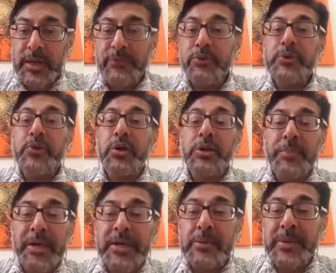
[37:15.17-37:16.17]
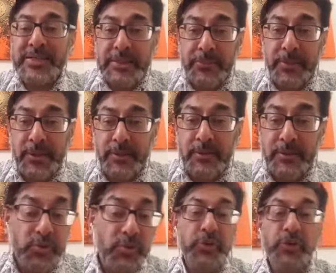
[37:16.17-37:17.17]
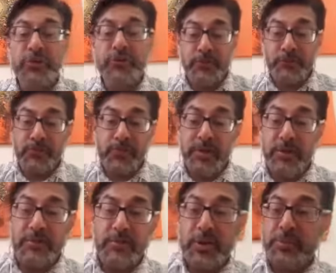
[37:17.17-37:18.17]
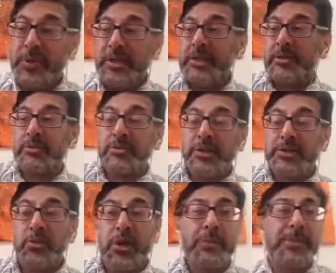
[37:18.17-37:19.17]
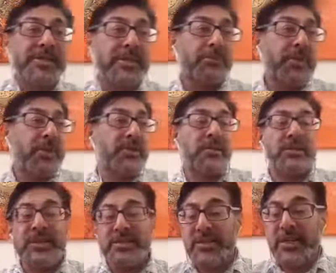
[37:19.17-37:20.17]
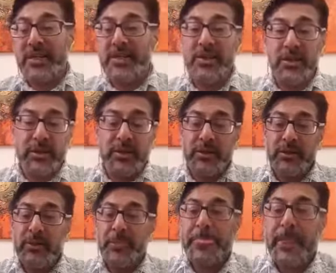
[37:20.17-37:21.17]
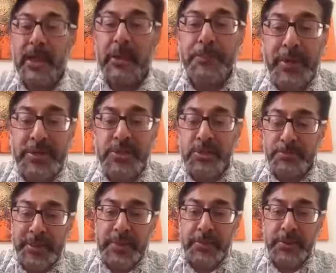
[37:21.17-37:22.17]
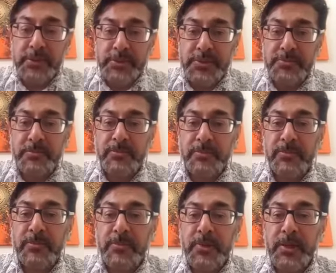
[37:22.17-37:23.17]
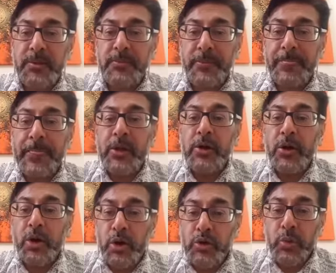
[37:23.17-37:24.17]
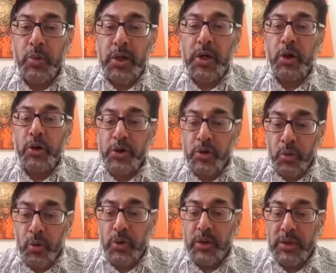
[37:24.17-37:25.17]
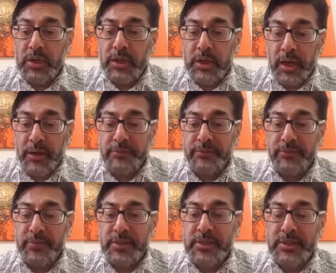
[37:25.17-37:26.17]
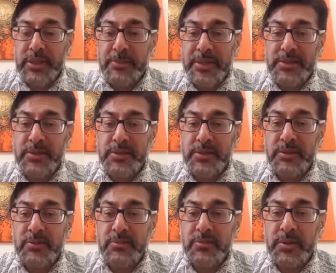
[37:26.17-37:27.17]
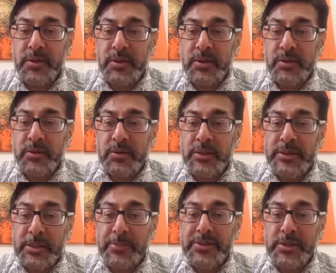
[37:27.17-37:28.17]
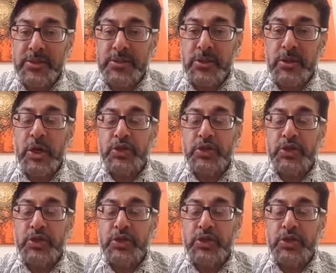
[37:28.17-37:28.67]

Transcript: Everyone's got an opinion about something. I'm sure you've, you know, got an opinion as well about something and this and that. Look, opinions don't pay the bills. Yeah? Go to work on your life. Does that make sense to you? Does that make sense to you?